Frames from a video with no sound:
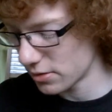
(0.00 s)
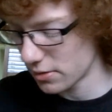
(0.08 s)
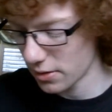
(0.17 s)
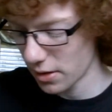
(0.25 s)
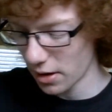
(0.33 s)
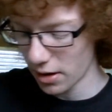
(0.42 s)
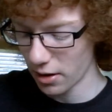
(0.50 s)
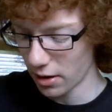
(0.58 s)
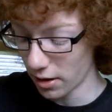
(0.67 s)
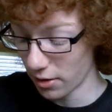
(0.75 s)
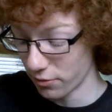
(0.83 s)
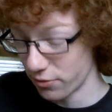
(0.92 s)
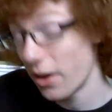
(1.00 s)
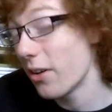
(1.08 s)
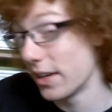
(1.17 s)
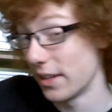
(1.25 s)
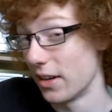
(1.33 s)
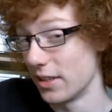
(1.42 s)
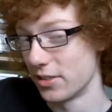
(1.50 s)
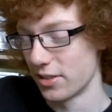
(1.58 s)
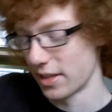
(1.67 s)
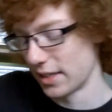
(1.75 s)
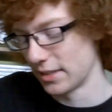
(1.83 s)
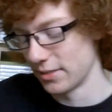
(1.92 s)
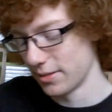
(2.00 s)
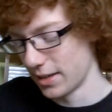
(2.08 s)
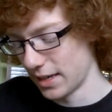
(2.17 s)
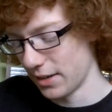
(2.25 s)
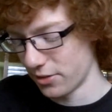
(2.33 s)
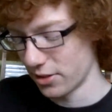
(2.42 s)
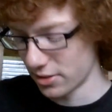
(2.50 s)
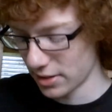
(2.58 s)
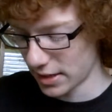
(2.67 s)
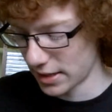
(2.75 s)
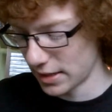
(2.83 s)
a very nice thing, I have to say. It's